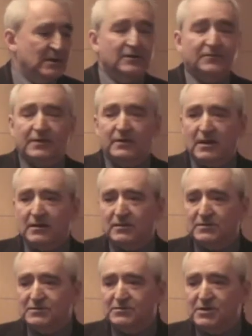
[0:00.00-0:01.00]
Native
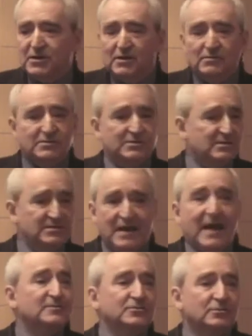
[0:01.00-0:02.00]
Canadians. It was a
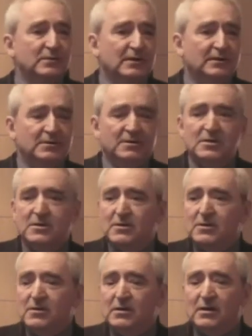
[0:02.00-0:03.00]
disaster,
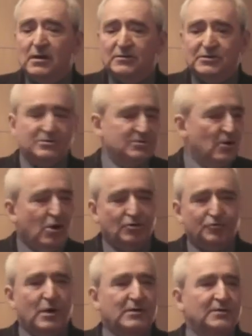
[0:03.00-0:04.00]
just
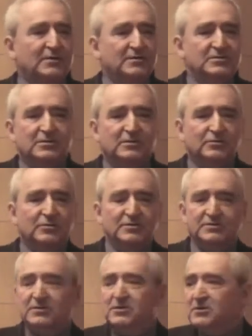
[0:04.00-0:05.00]
all drunkenness and
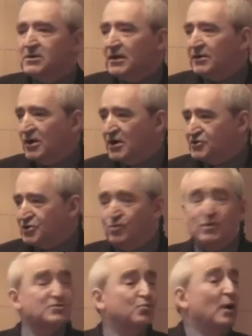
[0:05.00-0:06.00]
lunacy. And
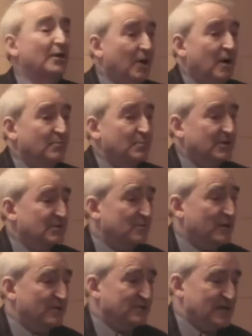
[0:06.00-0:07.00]
Archie was one-armed
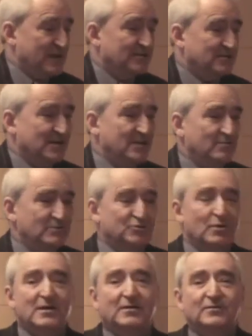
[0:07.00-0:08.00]
because when he was 18, he was
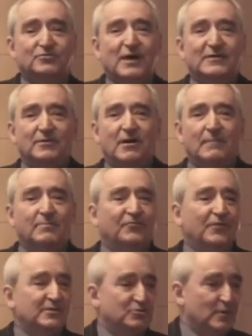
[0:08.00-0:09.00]
drunk and tried to hop a
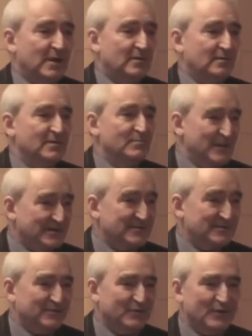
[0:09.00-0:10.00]
freight train, and he
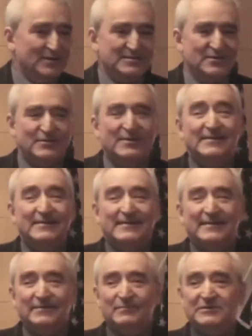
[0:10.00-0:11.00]
missed, of course, so
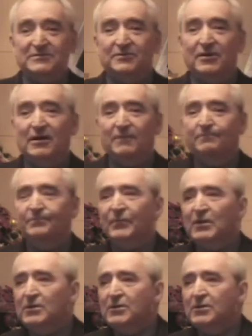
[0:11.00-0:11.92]
he missed an arm.